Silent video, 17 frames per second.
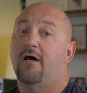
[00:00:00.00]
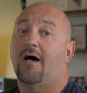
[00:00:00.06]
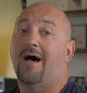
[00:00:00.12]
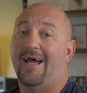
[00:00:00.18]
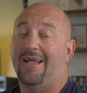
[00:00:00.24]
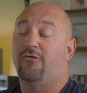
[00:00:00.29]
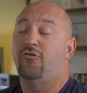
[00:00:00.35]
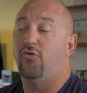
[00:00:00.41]

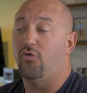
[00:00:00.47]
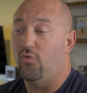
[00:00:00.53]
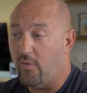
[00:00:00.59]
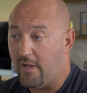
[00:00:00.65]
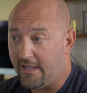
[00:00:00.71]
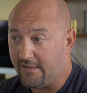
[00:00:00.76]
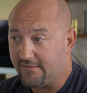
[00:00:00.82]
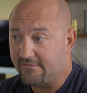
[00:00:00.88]

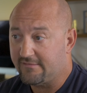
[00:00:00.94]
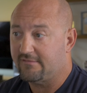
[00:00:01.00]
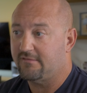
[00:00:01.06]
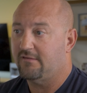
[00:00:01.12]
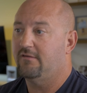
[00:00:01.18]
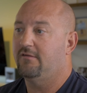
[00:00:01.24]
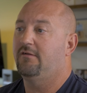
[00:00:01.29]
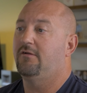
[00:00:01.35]

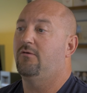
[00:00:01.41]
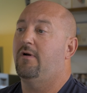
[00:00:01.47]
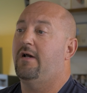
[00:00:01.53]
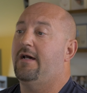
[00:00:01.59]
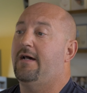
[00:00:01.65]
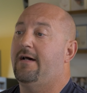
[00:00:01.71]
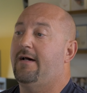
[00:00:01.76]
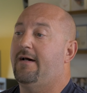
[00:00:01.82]
I2S, you
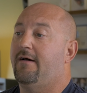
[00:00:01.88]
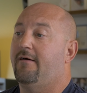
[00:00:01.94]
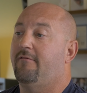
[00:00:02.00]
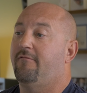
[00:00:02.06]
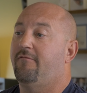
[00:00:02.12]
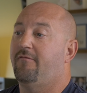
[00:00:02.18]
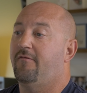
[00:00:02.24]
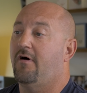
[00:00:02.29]

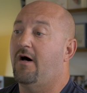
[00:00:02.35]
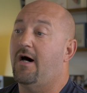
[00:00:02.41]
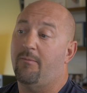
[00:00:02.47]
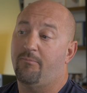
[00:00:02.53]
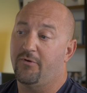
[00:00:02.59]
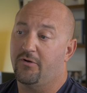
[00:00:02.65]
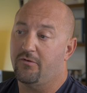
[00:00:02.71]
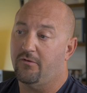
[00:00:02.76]
have
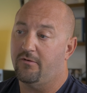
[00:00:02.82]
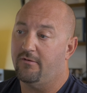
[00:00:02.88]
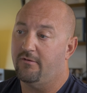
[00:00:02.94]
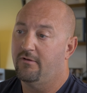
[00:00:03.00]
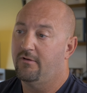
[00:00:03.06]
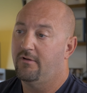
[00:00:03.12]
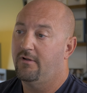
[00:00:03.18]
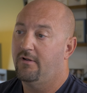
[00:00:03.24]

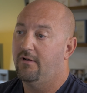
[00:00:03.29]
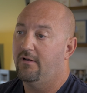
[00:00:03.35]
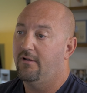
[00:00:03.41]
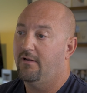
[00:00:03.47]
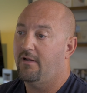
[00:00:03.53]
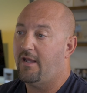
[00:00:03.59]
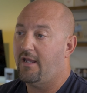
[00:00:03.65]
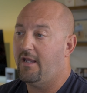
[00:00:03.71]
optical,
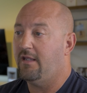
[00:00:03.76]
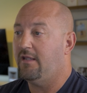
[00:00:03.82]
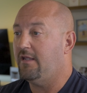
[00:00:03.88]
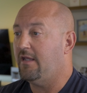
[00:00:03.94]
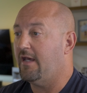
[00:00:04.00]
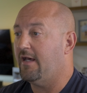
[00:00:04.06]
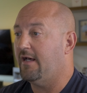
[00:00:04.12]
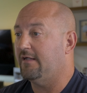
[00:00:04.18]

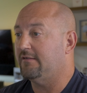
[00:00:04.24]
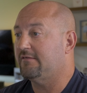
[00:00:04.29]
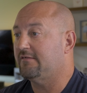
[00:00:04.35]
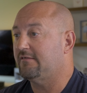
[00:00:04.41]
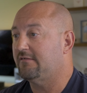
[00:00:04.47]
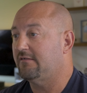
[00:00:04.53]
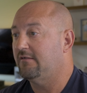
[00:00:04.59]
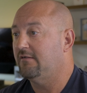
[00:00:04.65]

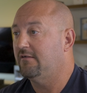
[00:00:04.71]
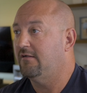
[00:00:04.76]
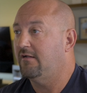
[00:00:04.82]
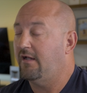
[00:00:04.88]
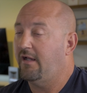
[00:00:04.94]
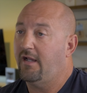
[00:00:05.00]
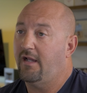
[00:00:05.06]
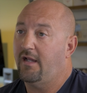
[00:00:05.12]
AES,
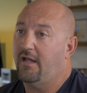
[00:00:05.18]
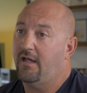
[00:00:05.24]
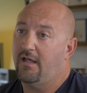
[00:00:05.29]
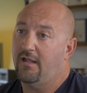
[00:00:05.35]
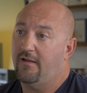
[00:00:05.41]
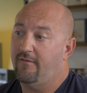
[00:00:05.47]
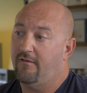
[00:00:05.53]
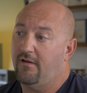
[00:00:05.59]

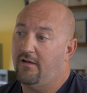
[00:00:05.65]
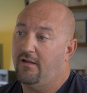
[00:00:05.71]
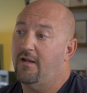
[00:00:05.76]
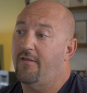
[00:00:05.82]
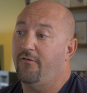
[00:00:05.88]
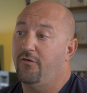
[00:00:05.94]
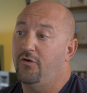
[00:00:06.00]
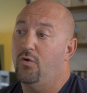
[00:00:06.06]
and
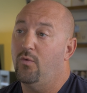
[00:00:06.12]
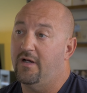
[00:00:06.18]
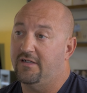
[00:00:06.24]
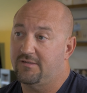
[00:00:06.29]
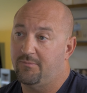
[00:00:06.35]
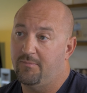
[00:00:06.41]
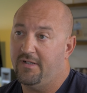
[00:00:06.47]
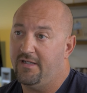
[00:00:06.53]
another
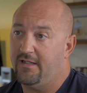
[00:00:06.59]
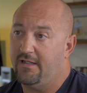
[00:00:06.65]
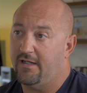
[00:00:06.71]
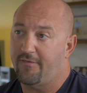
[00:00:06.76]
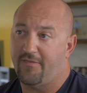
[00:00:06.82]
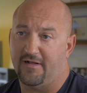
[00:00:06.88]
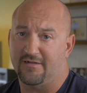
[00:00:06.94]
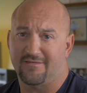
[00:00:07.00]

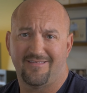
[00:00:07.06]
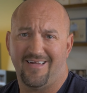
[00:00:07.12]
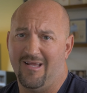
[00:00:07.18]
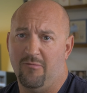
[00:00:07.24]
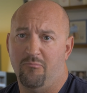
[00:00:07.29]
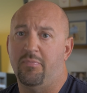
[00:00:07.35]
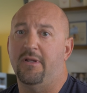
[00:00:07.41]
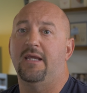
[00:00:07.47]
USB, I think it's
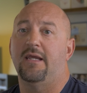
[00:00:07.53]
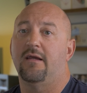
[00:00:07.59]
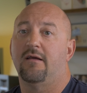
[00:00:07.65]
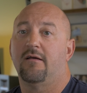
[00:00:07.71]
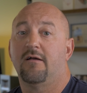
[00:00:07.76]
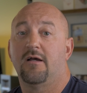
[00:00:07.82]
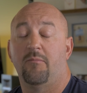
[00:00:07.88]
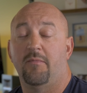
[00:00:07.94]
type
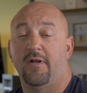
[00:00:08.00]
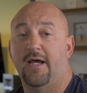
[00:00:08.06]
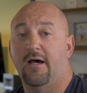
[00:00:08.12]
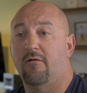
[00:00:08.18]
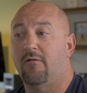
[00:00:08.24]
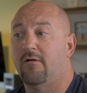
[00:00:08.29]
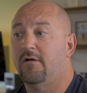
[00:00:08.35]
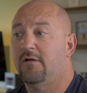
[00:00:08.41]
B, coming
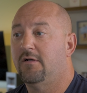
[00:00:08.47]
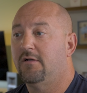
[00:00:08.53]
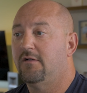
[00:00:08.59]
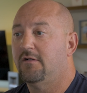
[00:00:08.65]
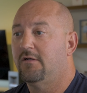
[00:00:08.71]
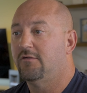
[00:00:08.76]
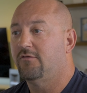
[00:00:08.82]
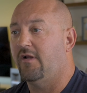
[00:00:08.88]
out.
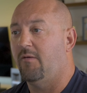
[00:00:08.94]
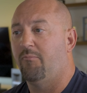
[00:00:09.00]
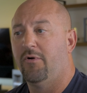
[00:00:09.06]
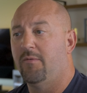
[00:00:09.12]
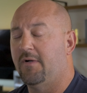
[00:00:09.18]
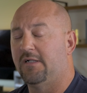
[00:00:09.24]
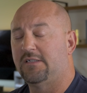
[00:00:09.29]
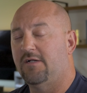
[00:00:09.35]
So you have
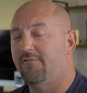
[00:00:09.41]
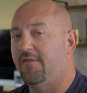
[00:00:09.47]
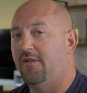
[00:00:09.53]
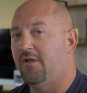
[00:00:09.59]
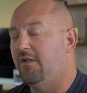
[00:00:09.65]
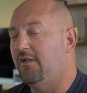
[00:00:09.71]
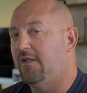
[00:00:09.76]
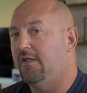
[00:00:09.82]
pretty much
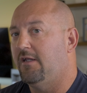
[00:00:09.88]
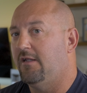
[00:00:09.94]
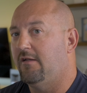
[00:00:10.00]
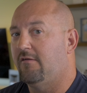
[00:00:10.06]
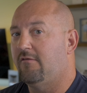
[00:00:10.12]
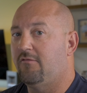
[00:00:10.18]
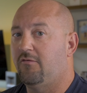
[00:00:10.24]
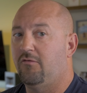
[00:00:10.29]
everything you
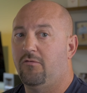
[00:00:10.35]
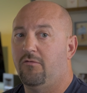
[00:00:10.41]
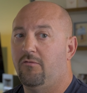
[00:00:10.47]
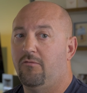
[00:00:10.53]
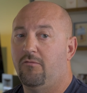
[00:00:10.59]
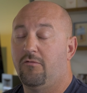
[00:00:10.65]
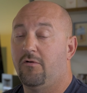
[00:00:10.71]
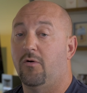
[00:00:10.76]
need
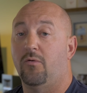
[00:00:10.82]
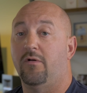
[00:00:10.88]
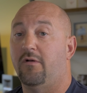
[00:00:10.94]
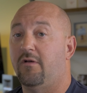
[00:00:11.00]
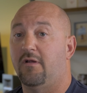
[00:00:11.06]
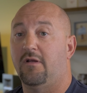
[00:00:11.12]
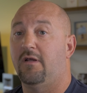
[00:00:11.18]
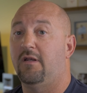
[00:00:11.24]
to go
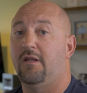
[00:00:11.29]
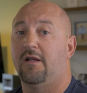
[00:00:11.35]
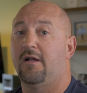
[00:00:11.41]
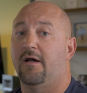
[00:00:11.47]
into any